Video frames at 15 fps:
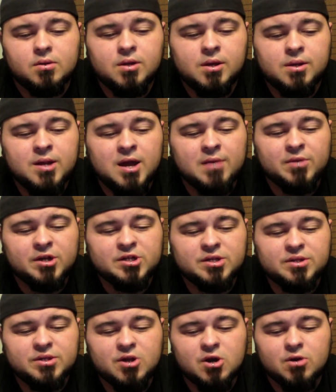And not much of
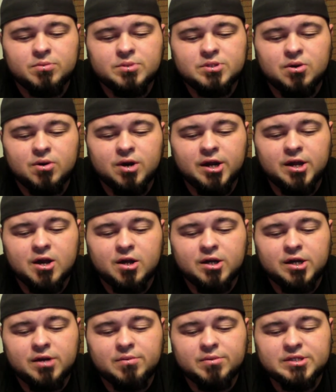the dome is already on
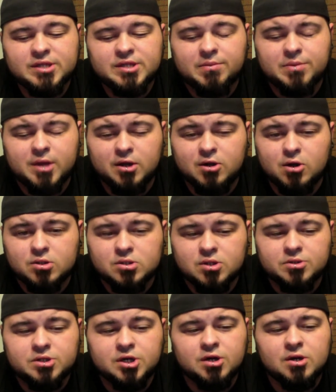here, but same thing, no slow
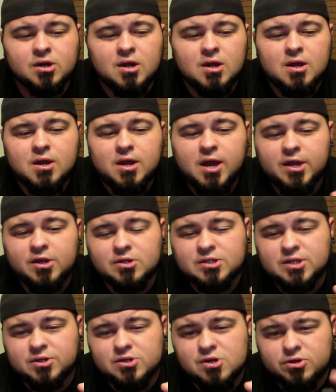turn. And you can see
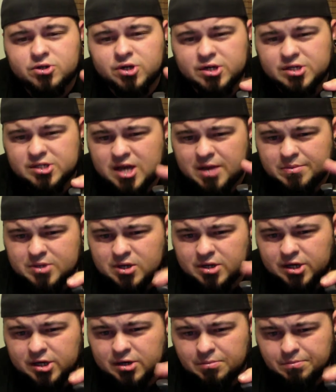there's no trigger stops on
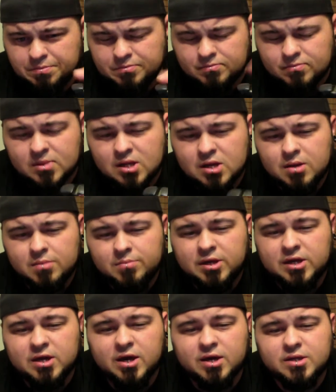here,
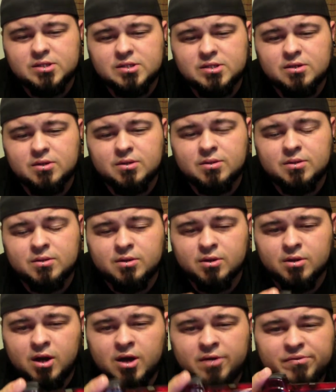because
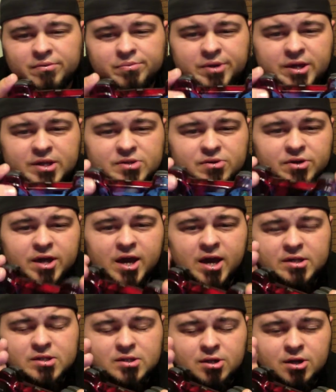for PS3
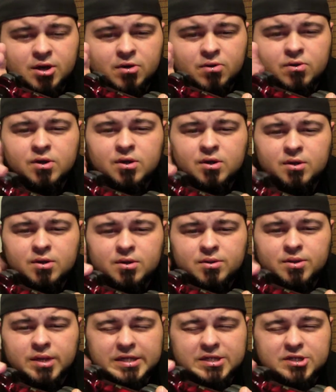guys, you know,
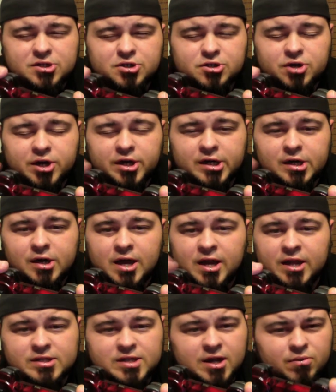this is your trigger, and
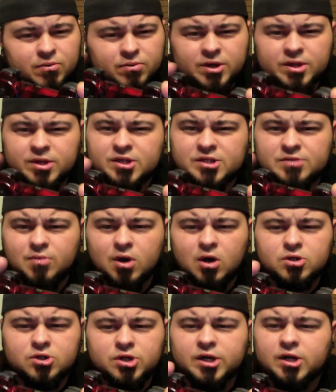it's got a really small
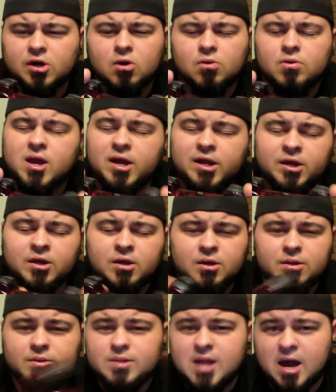trigger already.
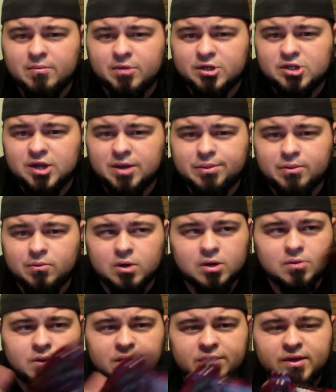Not much you have to
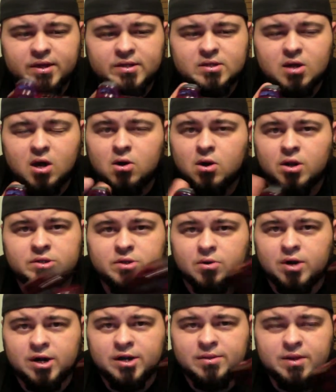work with. It's
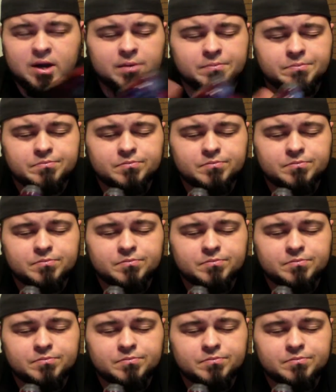already there.